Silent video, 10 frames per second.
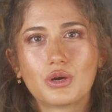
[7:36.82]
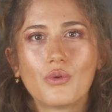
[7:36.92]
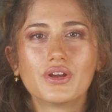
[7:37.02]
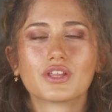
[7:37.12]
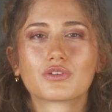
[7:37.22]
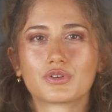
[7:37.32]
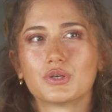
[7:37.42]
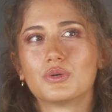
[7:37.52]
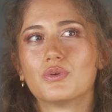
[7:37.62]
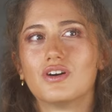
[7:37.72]
Going
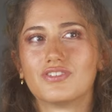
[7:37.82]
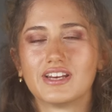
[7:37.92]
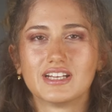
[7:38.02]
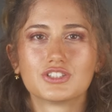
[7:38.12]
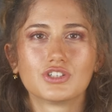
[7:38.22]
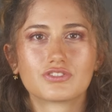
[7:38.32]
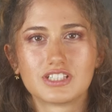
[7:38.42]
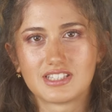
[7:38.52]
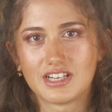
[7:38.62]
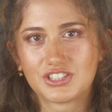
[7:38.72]
through a financial
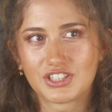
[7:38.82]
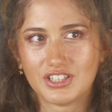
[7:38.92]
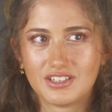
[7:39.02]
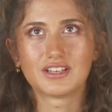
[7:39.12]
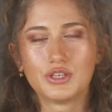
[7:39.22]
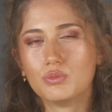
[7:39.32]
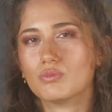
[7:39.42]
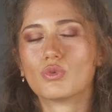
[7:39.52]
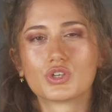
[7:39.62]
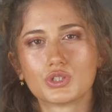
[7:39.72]
recession, you
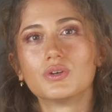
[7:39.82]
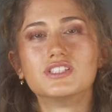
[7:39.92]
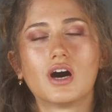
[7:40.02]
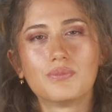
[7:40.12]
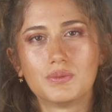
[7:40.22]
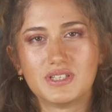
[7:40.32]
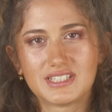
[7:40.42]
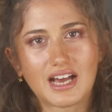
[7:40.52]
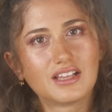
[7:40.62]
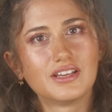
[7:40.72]
more so adopt the
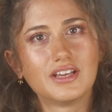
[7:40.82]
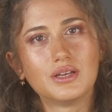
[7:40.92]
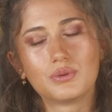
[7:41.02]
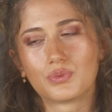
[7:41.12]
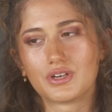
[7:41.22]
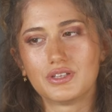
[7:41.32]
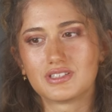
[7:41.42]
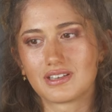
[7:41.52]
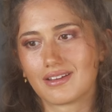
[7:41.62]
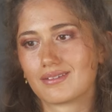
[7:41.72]
mentality where you
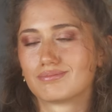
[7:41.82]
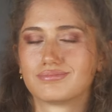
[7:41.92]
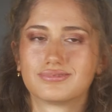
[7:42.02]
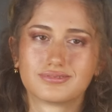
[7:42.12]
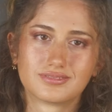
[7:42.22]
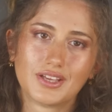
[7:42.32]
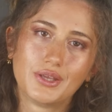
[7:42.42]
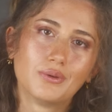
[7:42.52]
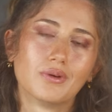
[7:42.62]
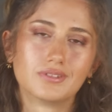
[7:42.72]
say,
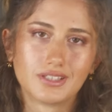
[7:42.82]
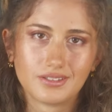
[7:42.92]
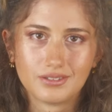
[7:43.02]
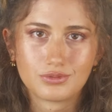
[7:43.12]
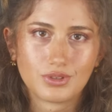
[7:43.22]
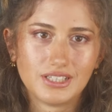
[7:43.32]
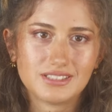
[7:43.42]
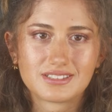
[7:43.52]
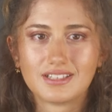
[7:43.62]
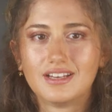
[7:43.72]
you only live
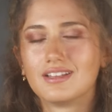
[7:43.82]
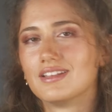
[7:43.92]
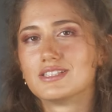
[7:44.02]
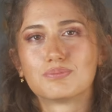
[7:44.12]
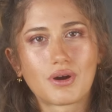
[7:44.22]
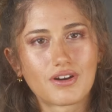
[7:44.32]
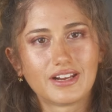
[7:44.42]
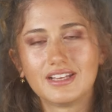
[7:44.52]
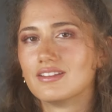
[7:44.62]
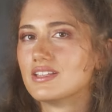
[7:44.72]
once, let's
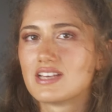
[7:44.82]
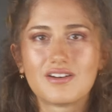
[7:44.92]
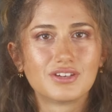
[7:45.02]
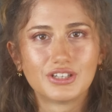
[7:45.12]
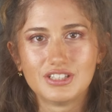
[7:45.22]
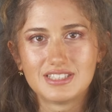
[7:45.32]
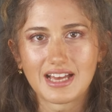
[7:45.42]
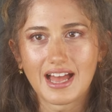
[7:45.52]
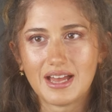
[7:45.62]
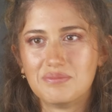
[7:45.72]
party, let's have a good
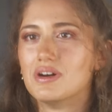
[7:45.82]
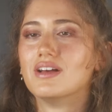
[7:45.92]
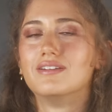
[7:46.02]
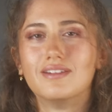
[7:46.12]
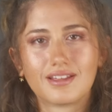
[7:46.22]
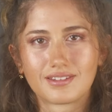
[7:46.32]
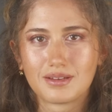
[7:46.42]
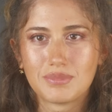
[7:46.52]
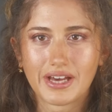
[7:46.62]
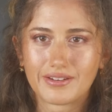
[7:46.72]
time,
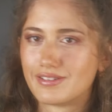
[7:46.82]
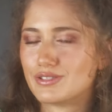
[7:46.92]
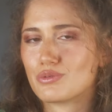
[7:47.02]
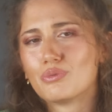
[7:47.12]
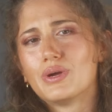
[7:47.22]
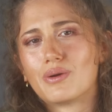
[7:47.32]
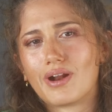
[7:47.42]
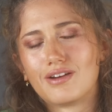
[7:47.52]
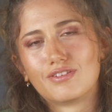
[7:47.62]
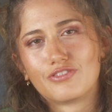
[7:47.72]
nothing matters, we don't
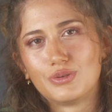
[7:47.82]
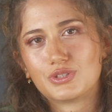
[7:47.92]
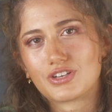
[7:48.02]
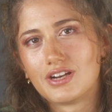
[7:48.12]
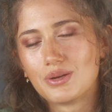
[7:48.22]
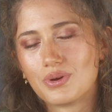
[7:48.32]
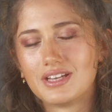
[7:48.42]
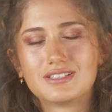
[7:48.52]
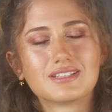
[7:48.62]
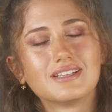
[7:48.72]
have a future
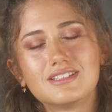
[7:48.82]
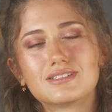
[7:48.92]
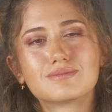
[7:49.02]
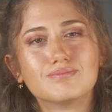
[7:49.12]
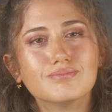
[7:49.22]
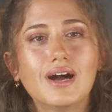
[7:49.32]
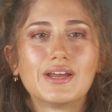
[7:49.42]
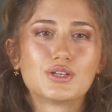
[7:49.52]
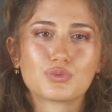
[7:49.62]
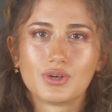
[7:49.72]
anyways, let's might
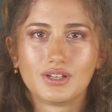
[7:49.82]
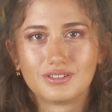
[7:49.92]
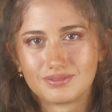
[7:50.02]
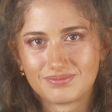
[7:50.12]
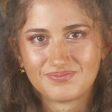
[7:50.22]
as well